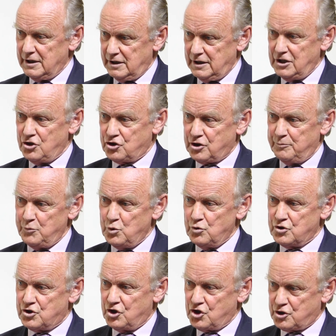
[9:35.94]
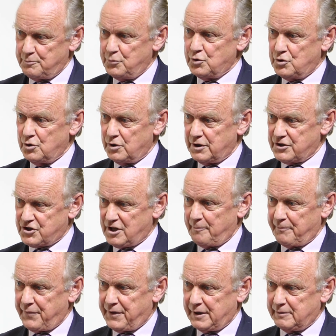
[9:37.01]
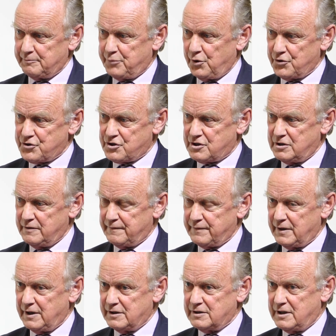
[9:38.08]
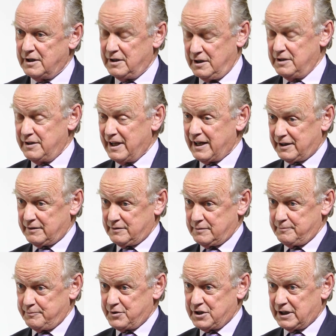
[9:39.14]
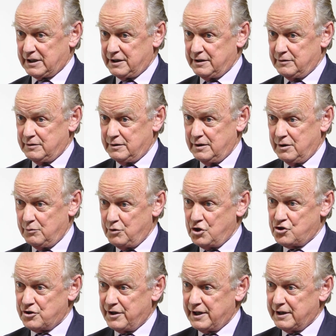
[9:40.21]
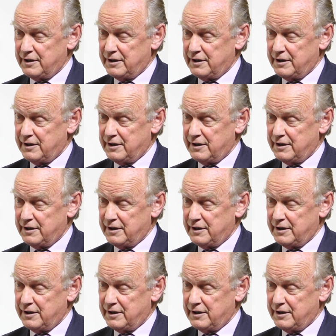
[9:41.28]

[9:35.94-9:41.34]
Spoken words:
each community should be doing something positive. And in that particular region,